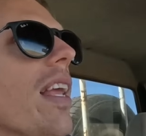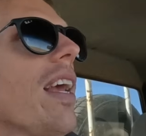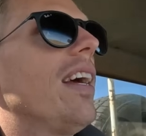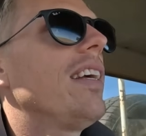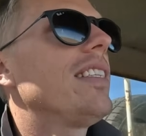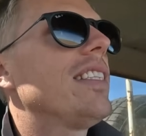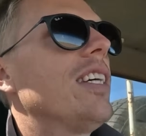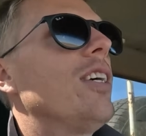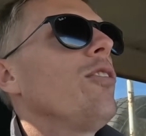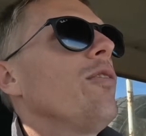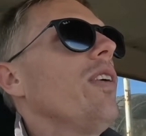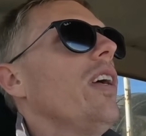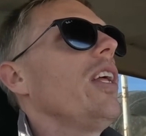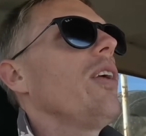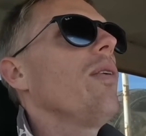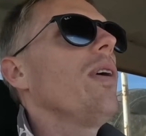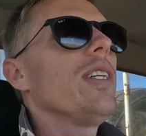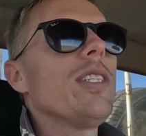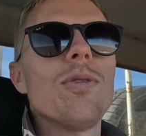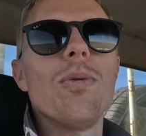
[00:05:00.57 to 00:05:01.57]
And so if
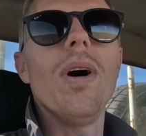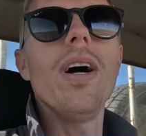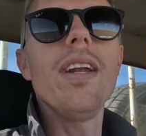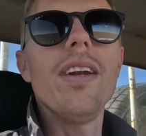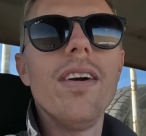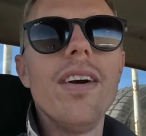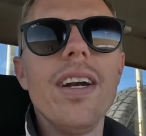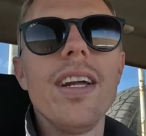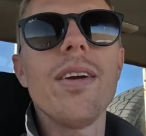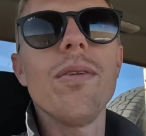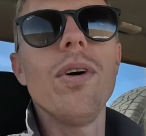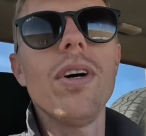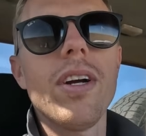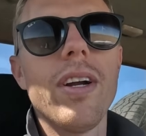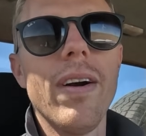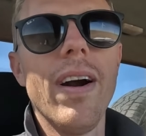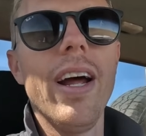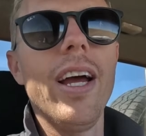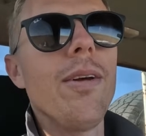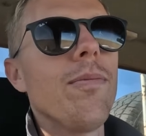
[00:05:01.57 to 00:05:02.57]
anyone's wondering what
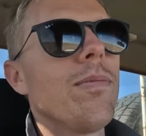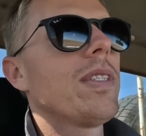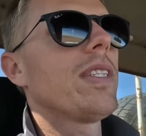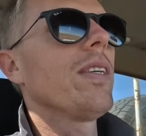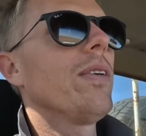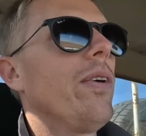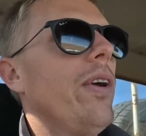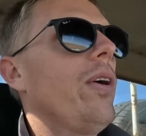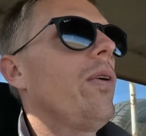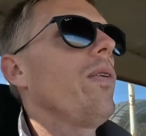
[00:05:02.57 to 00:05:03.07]
Graham's doing